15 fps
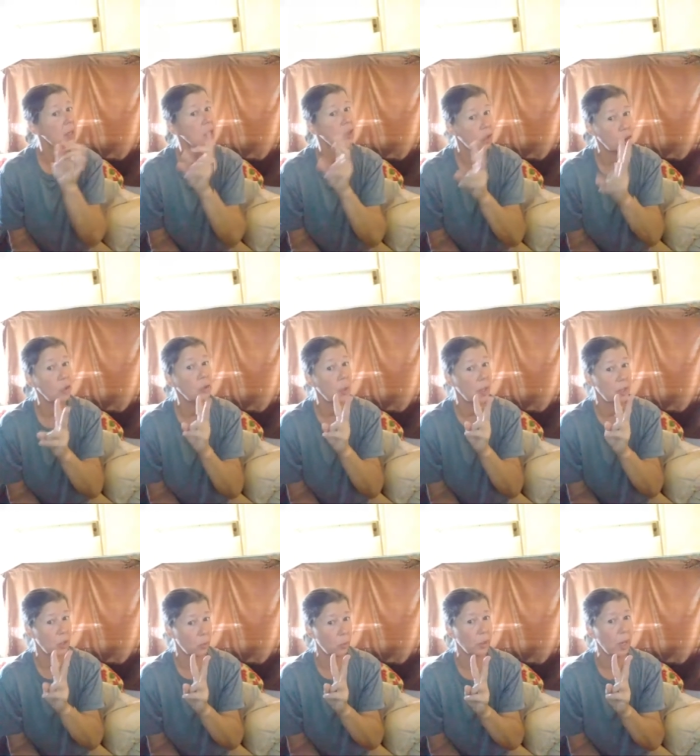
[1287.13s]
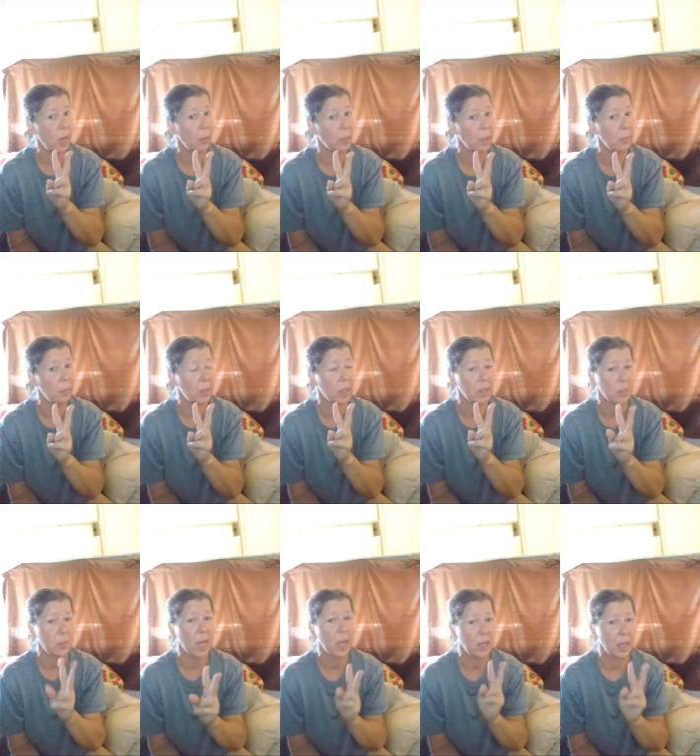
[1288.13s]
2 I knew were coming because we
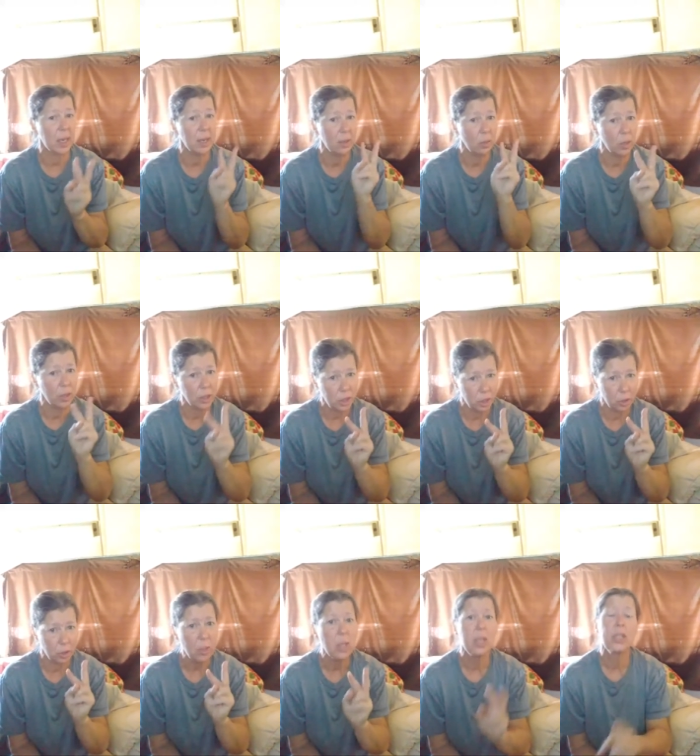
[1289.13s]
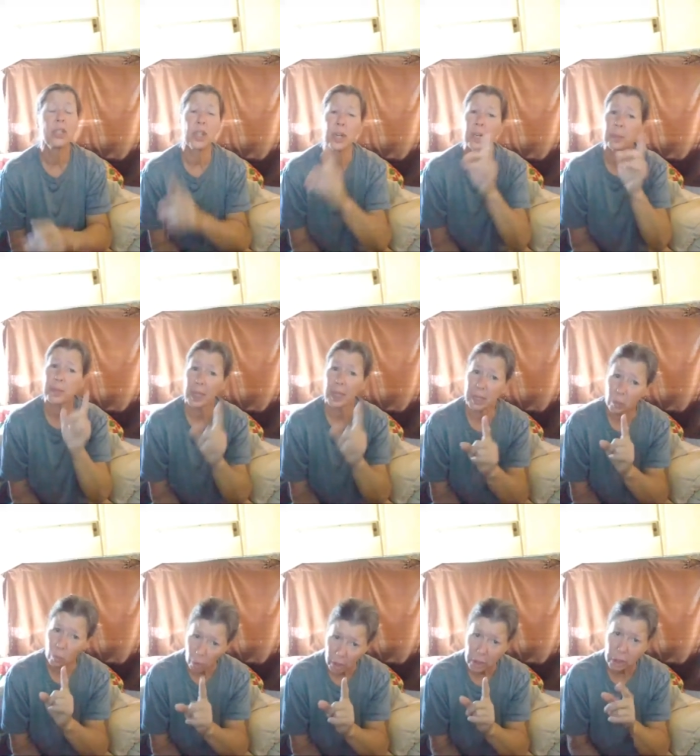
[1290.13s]
had a lady that wanted 2. She ended up taking
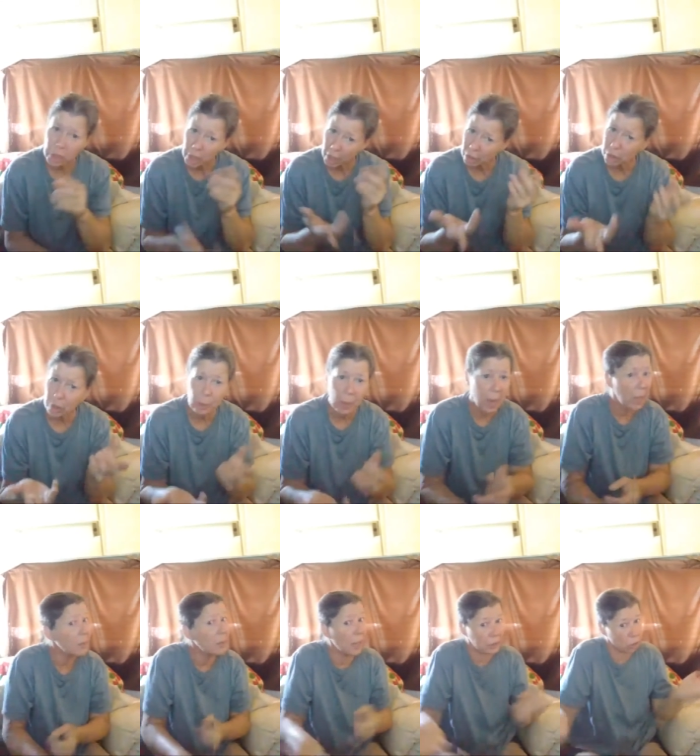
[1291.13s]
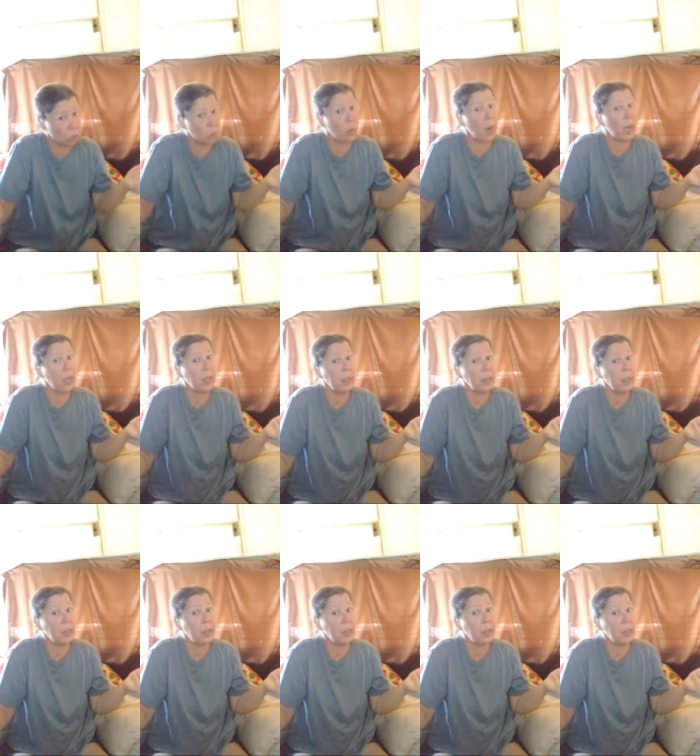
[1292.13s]
1. She changed her mind. That's her right.